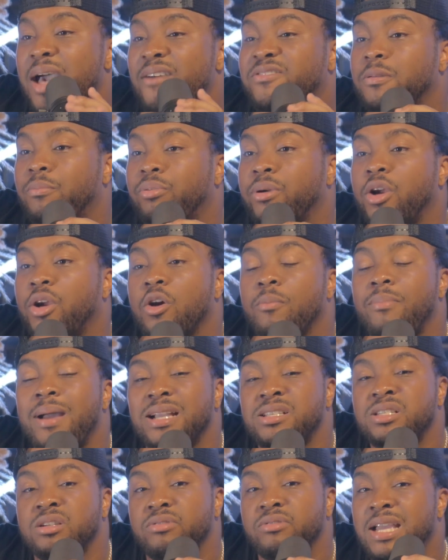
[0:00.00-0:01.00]
bring her back
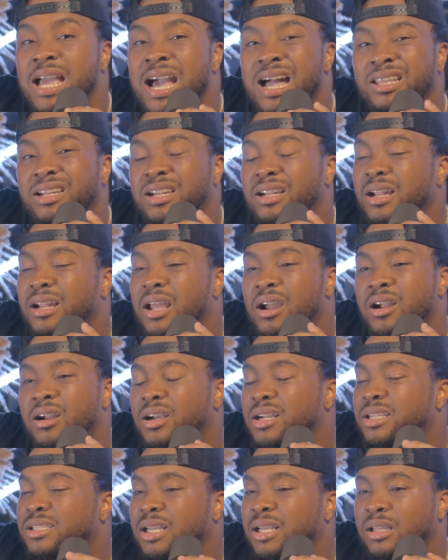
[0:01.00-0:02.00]
to reality to let her
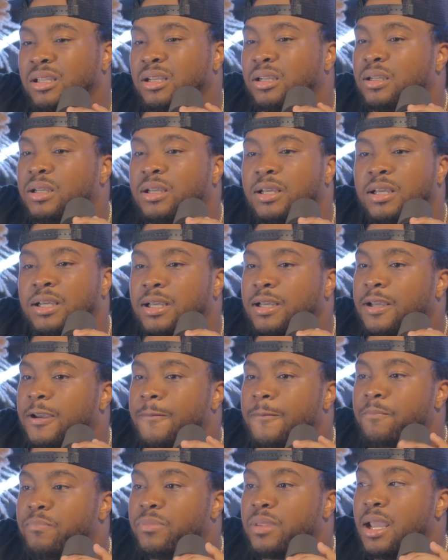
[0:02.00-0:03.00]
understand, look,
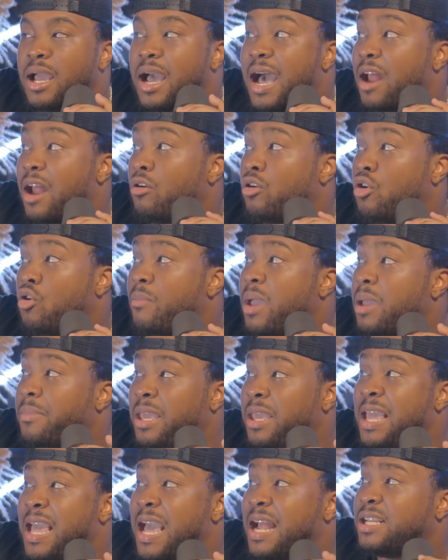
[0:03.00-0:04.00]
I don't know, maybe he
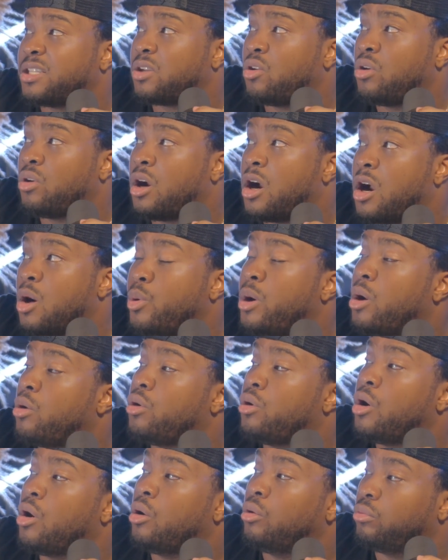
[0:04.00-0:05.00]
got his own car. We don't
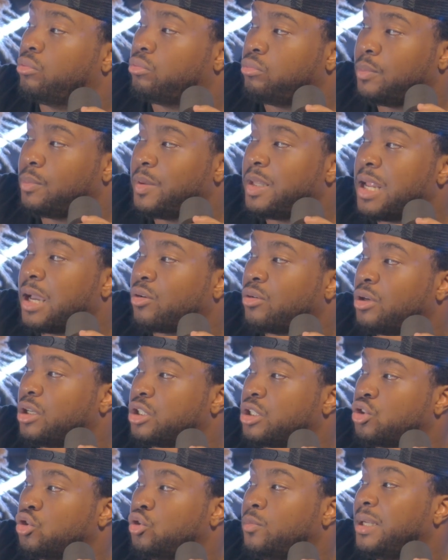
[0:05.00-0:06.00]
know. We're not going to
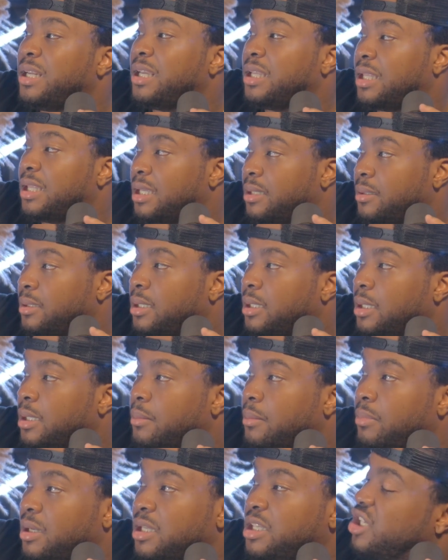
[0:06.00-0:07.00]
assume anything.
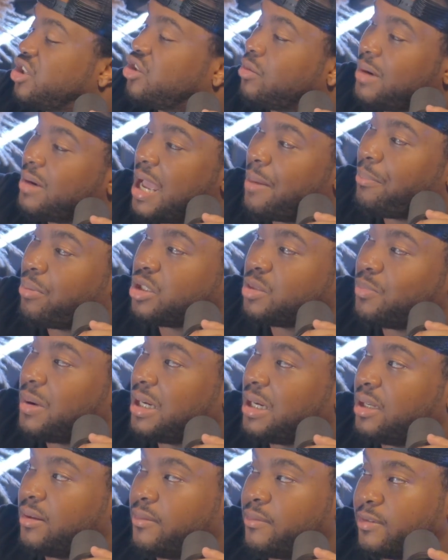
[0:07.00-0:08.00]
But just from that
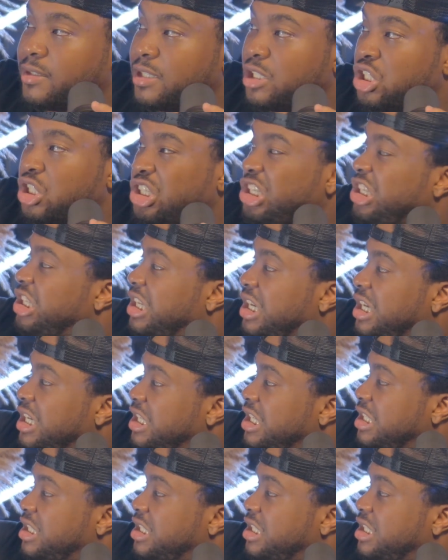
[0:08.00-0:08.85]
perspective, she's in